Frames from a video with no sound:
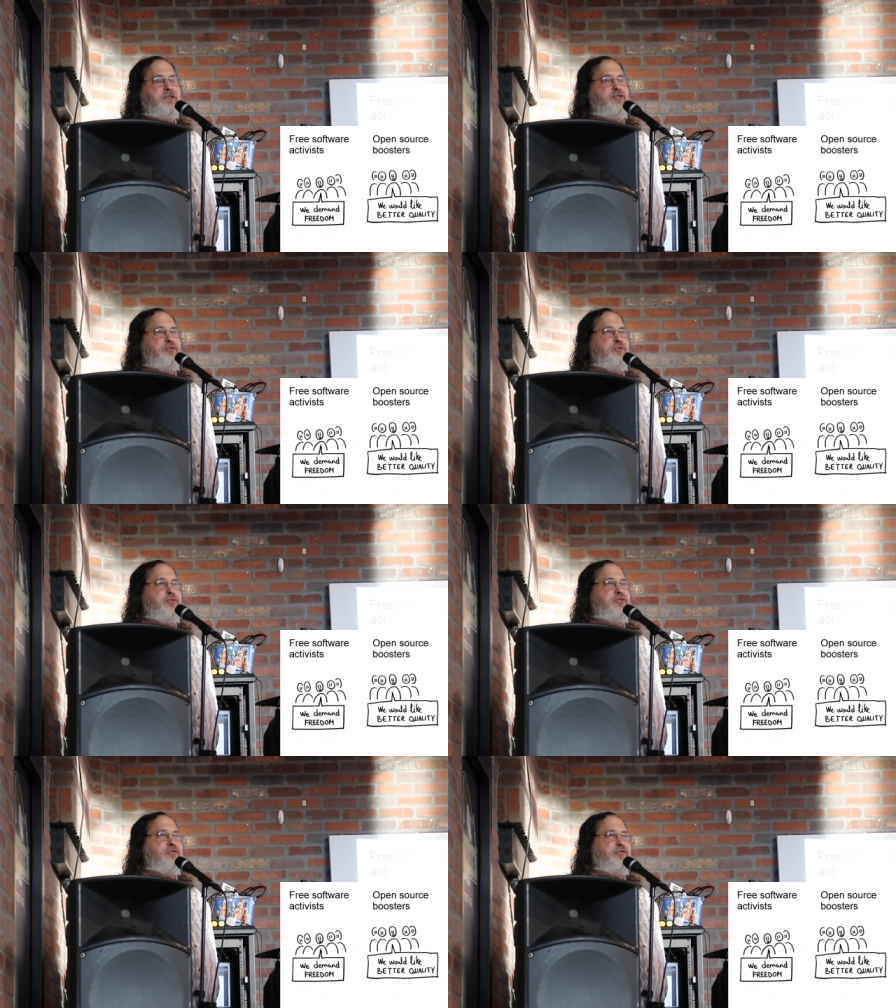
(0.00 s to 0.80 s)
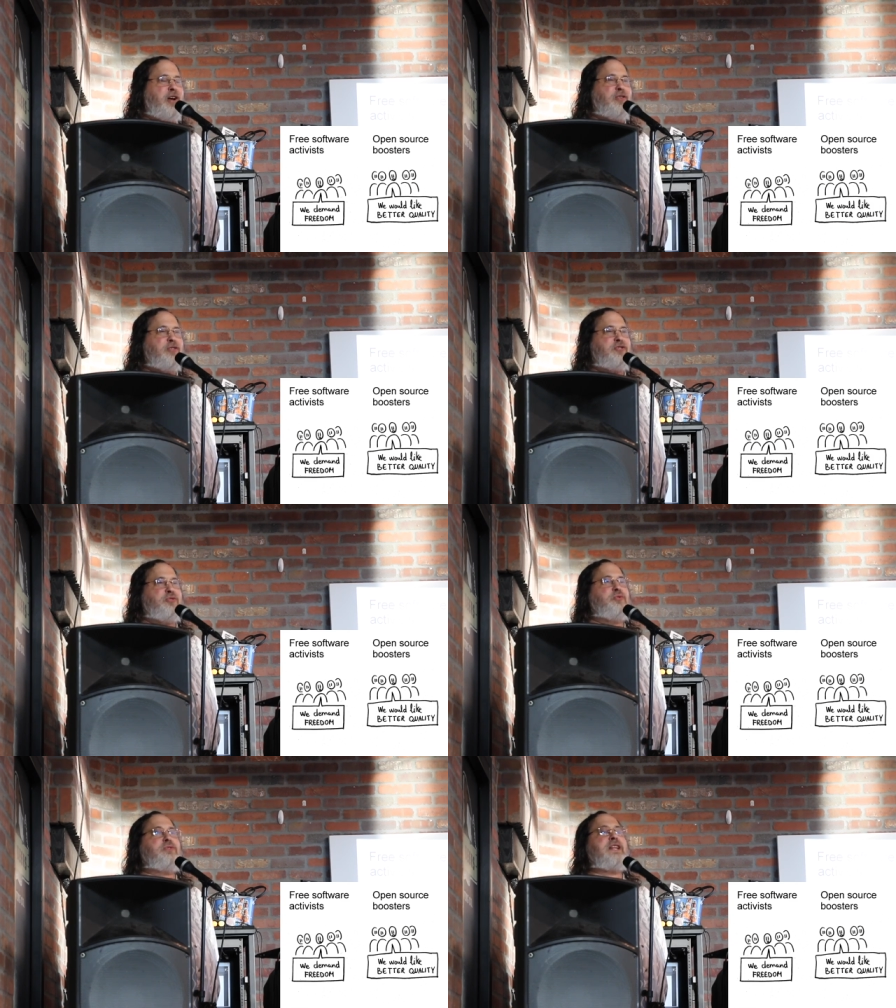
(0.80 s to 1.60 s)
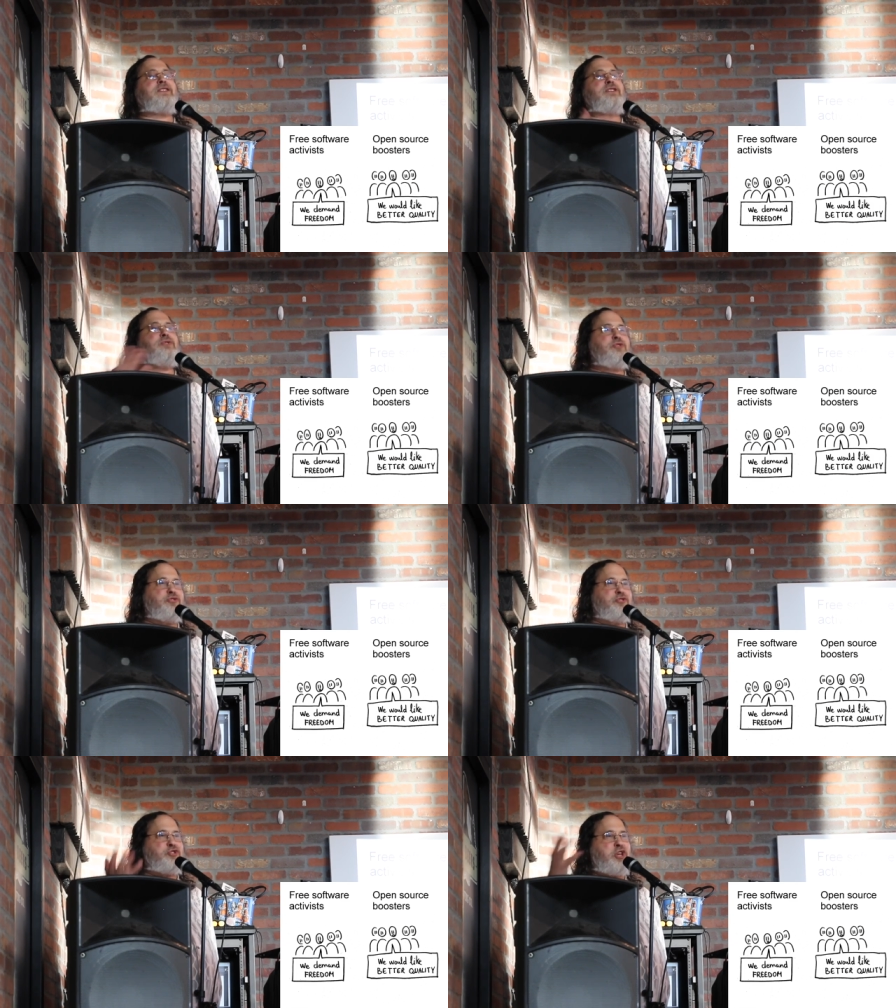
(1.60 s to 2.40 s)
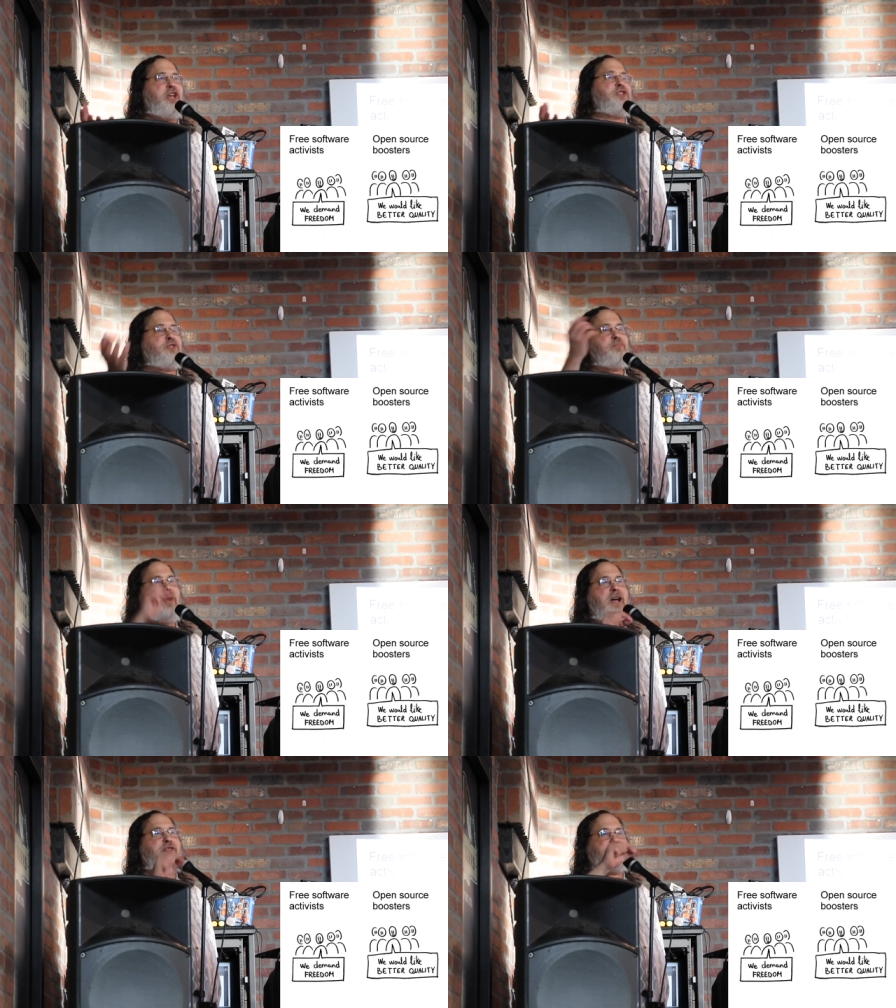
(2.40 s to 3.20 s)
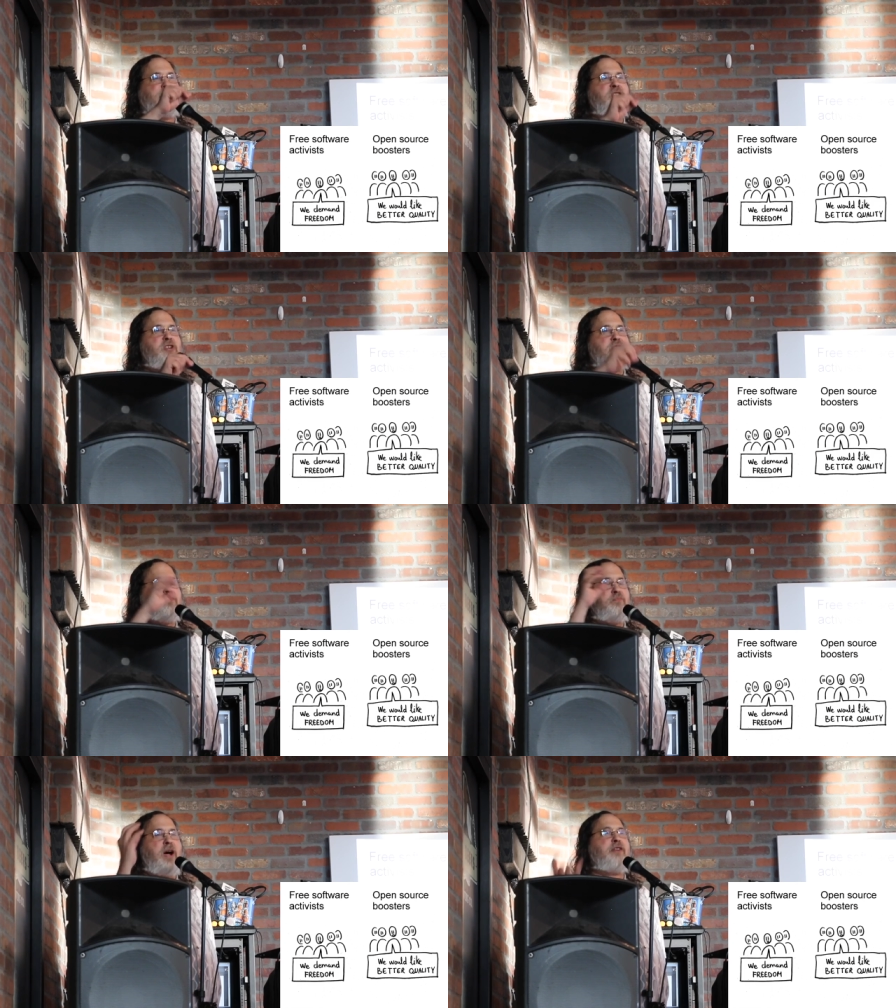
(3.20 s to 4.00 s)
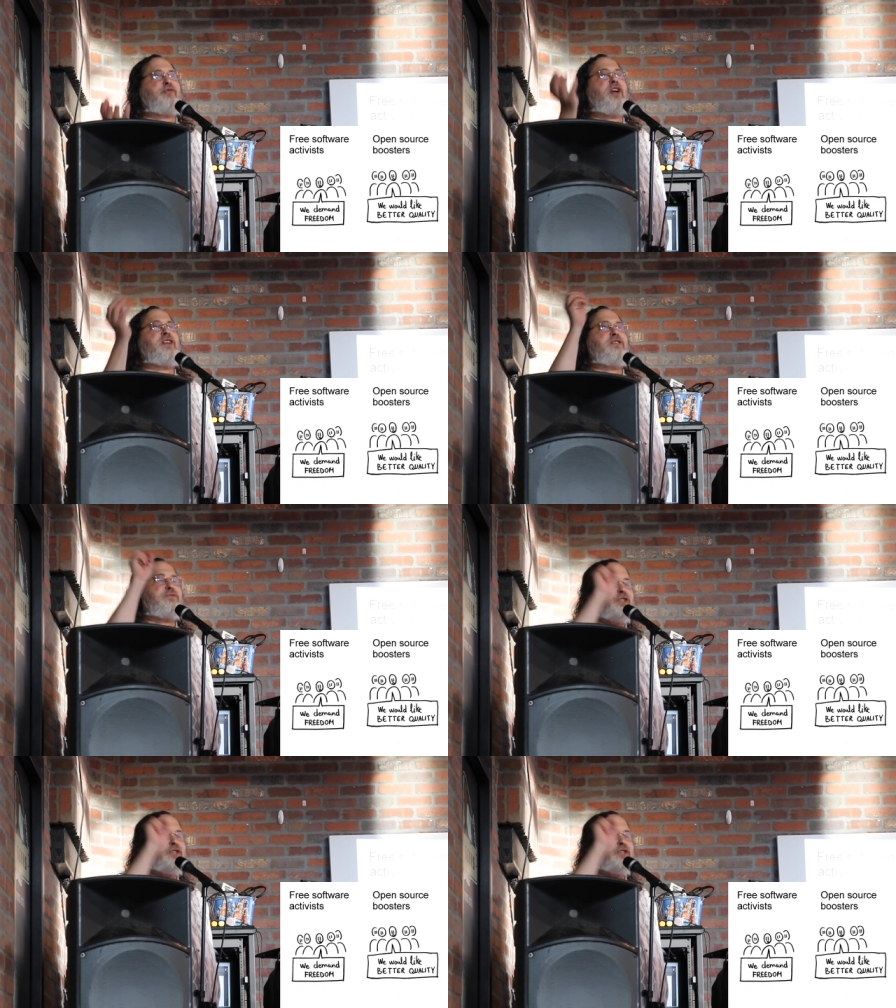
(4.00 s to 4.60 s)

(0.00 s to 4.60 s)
to develop to let the users change and modif modify it and